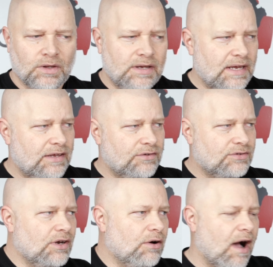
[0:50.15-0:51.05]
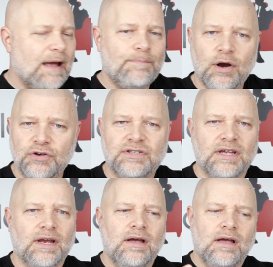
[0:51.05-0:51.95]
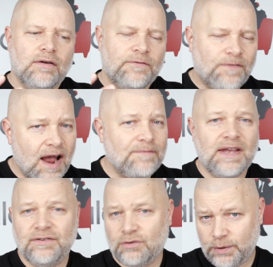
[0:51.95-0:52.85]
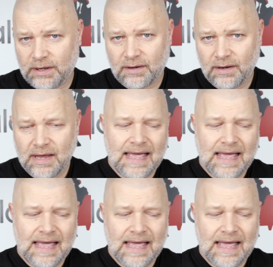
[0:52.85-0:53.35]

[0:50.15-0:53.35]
is, you know, I'm posting 5 days a week,